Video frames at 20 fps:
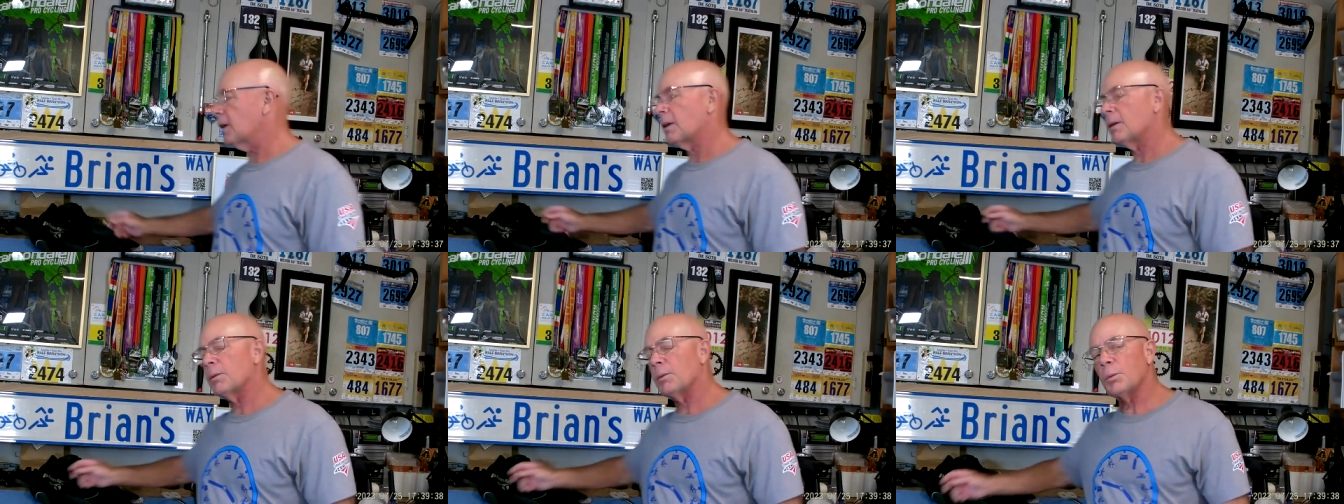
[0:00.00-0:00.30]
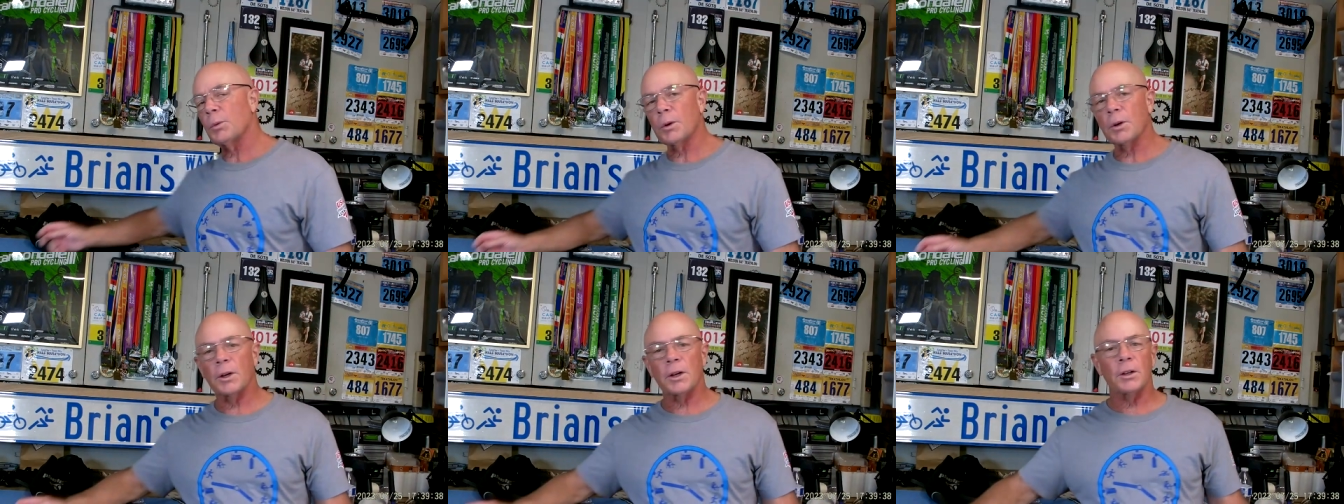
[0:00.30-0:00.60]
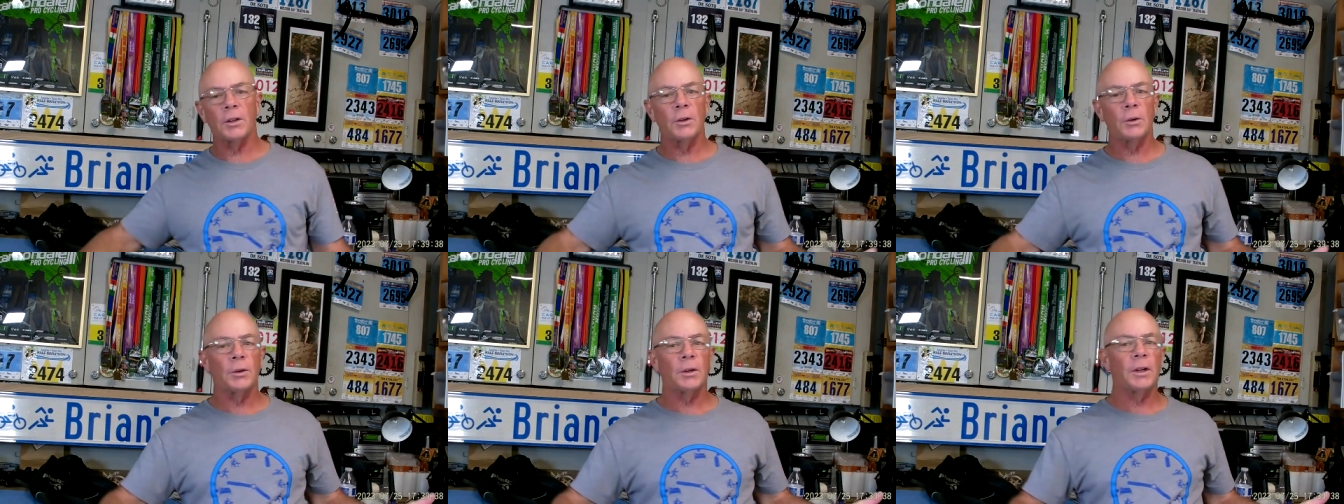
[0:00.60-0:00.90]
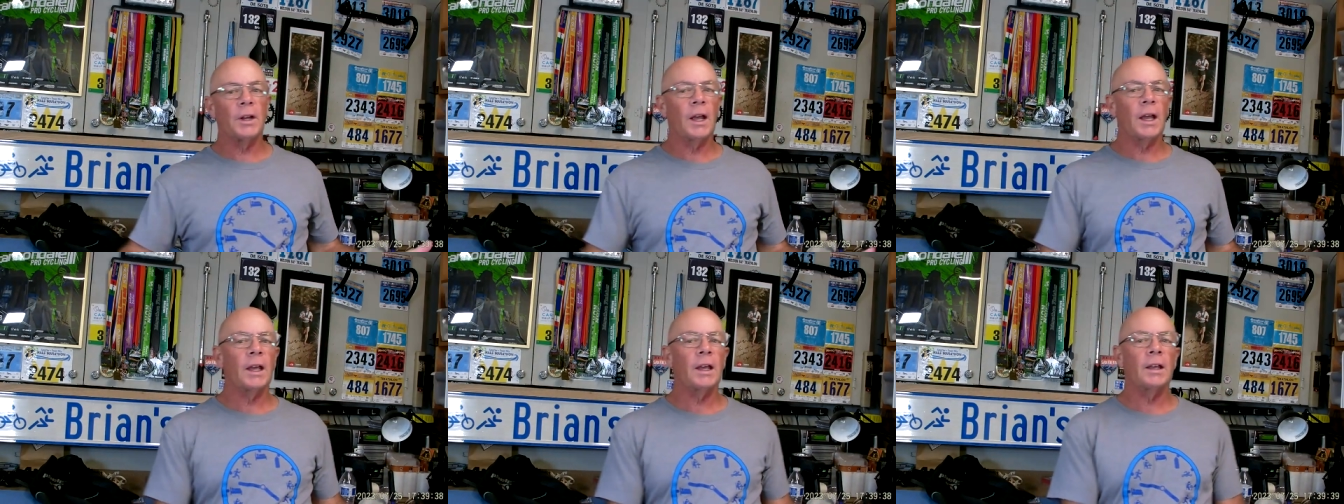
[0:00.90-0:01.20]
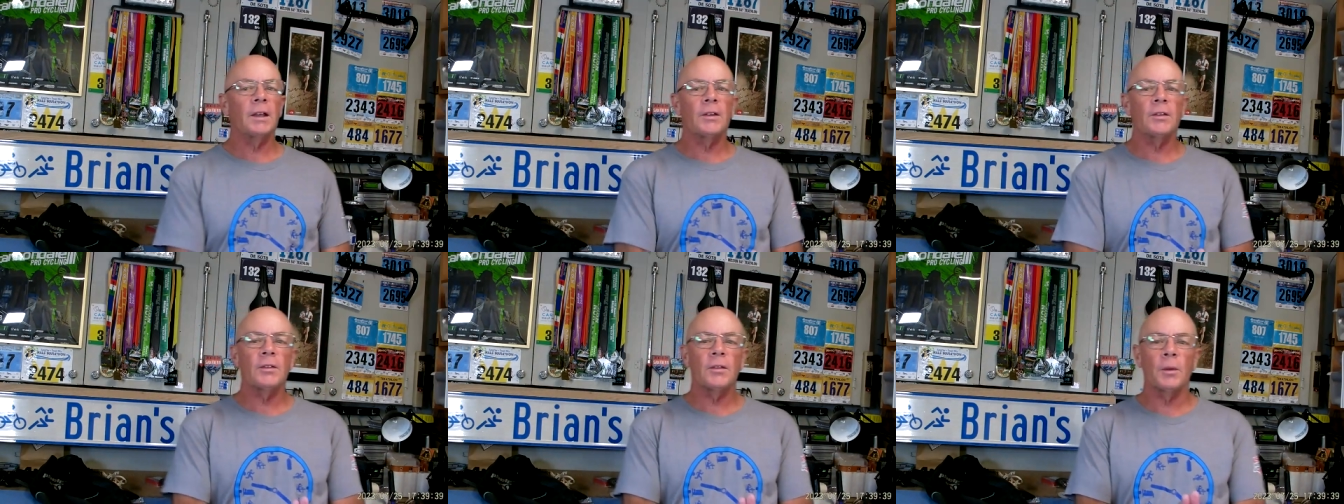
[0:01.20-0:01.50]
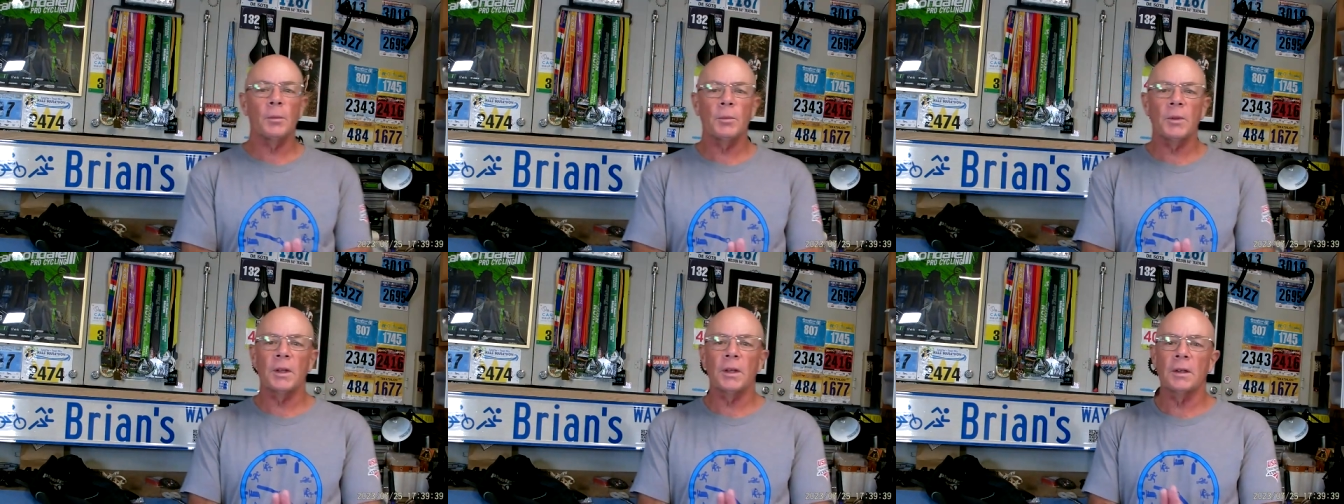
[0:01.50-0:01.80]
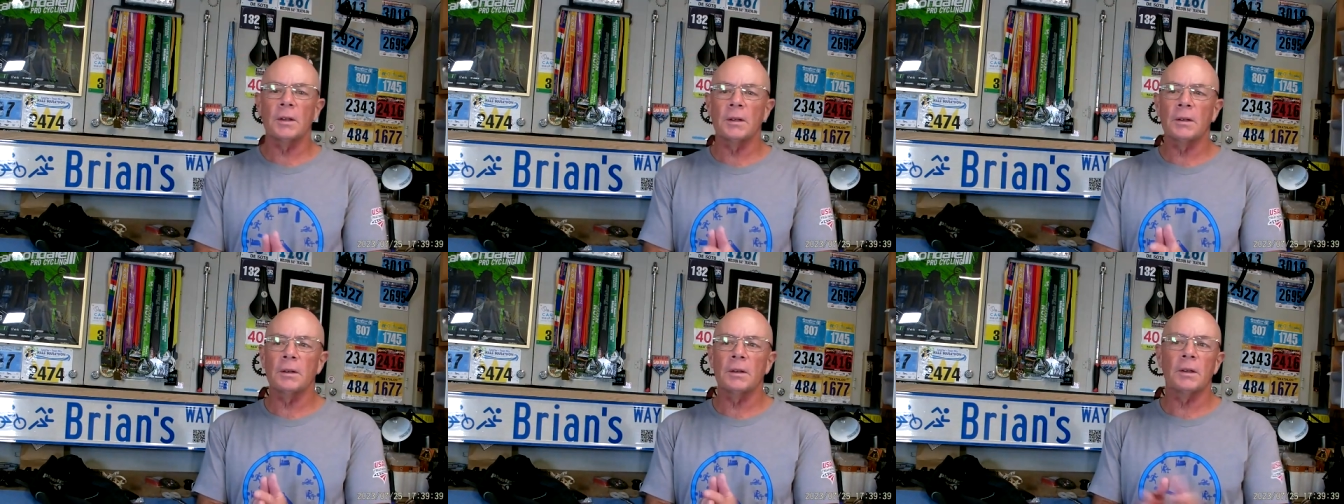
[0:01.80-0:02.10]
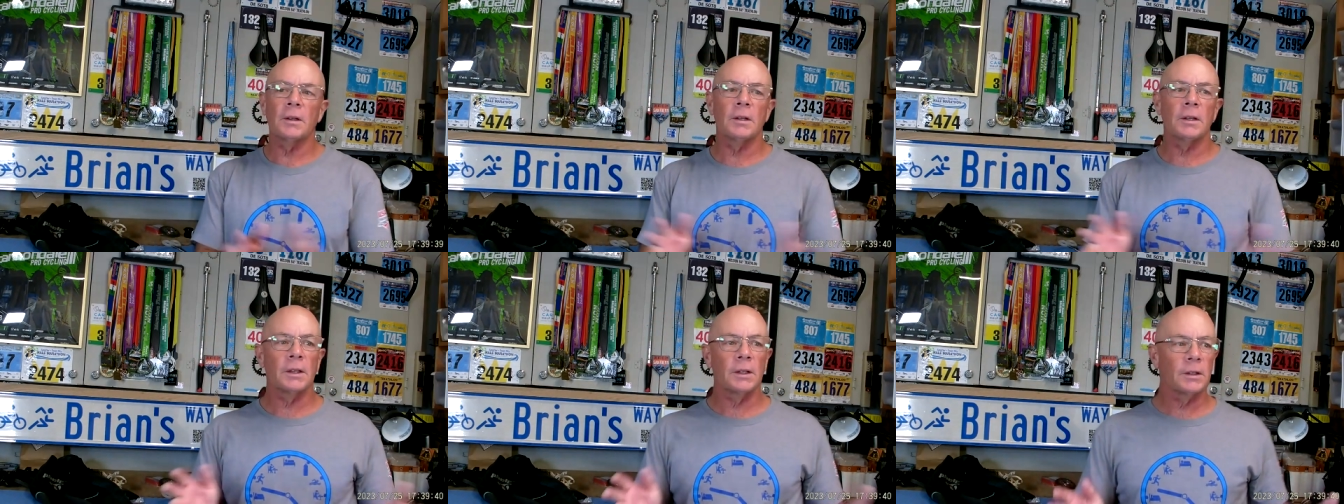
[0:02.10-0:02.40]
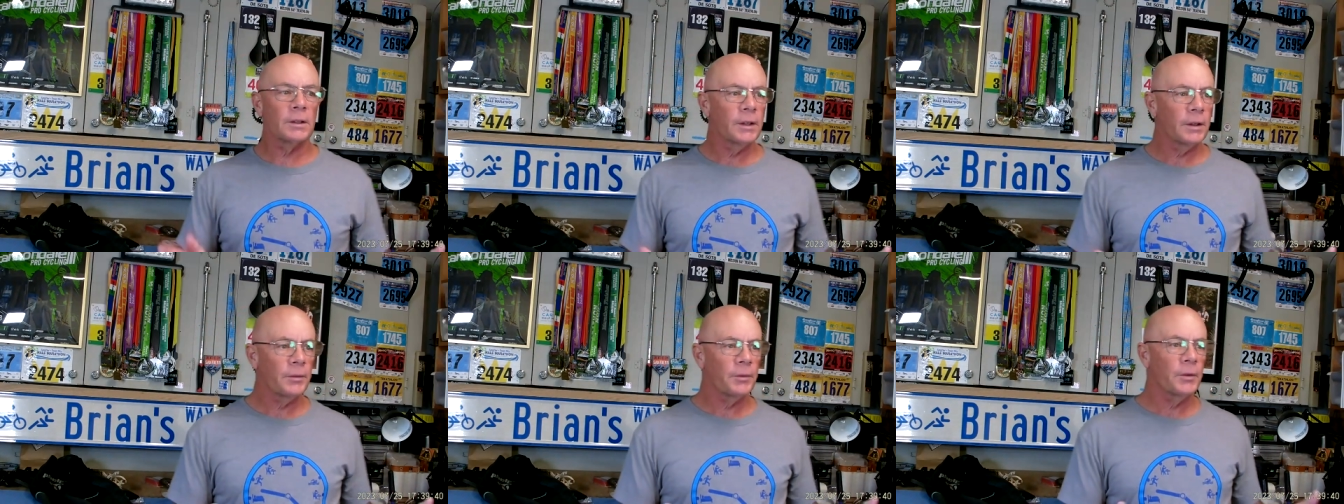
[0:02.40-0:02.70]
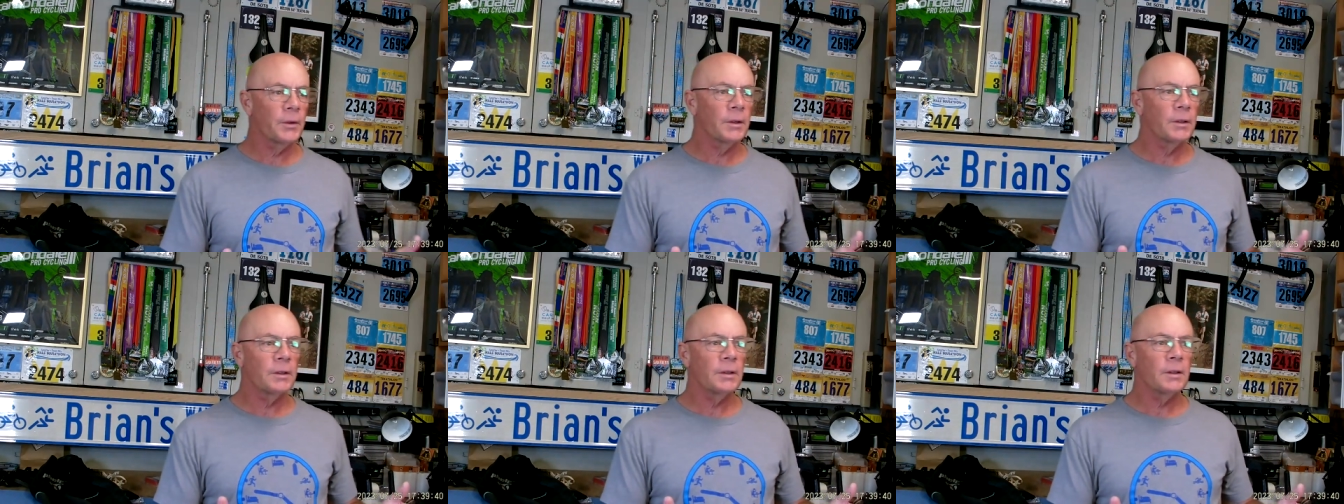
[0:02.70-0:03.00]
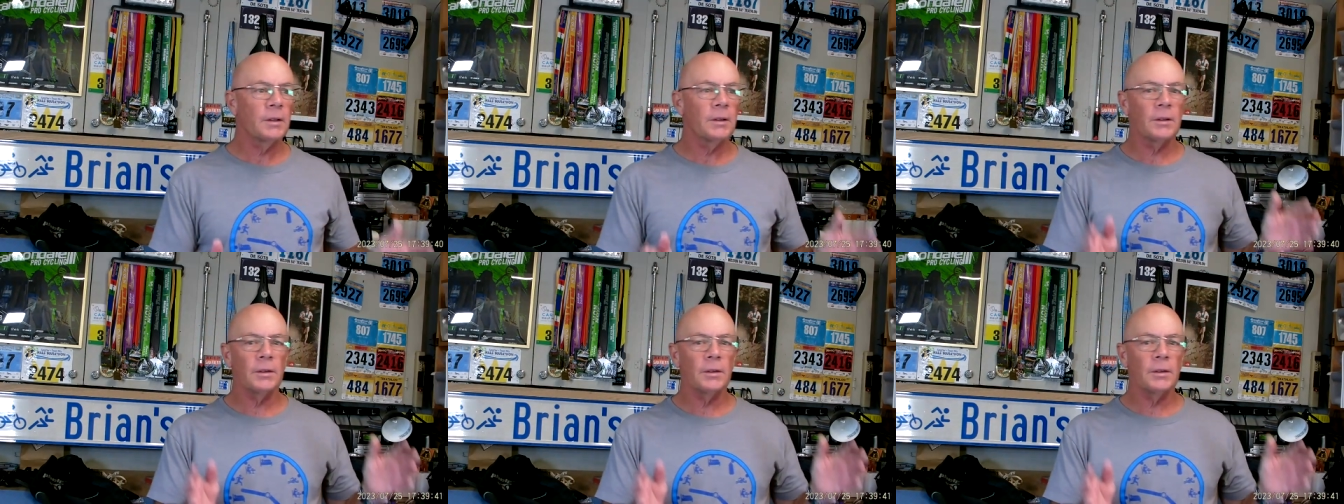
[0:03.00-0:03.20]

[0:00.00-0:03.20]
that we're going to do today is something a little different,